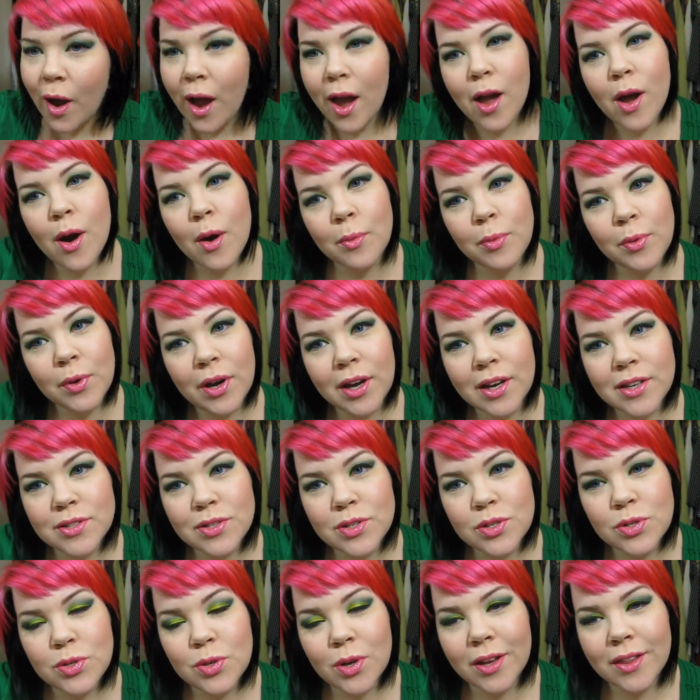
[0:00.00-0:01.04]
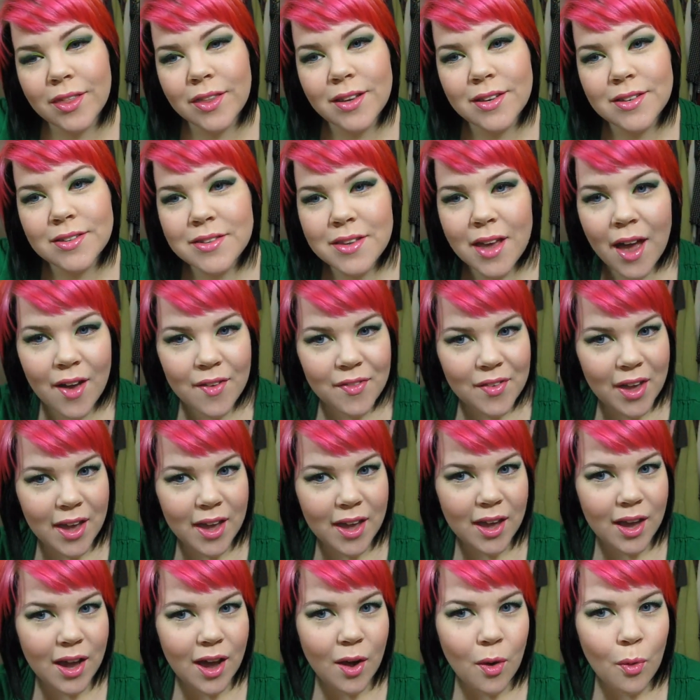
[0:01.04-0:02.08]
I hope you guys enjoyed this. Have
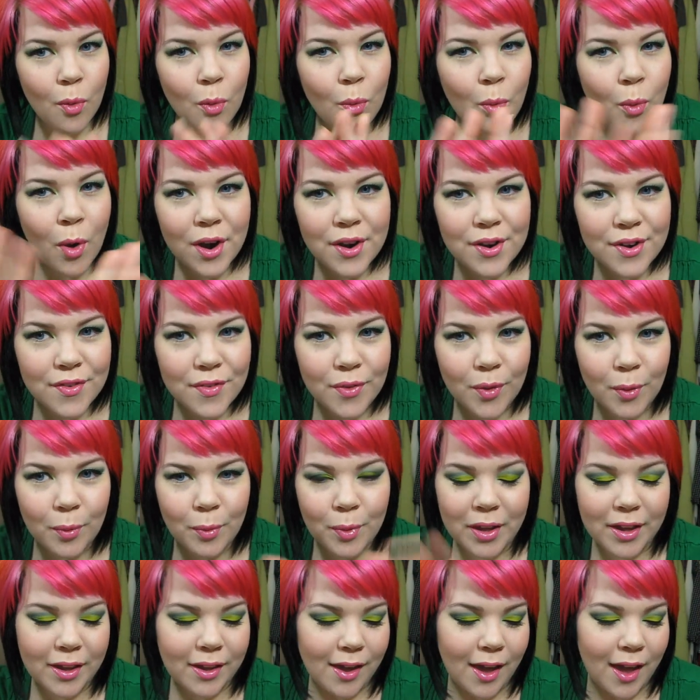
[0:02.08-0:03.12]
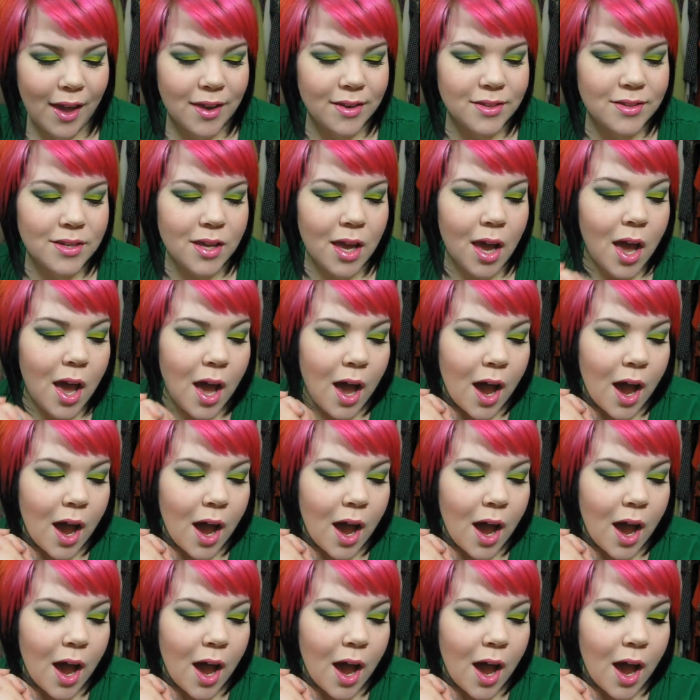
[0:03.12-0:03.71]
a wonderful weekend.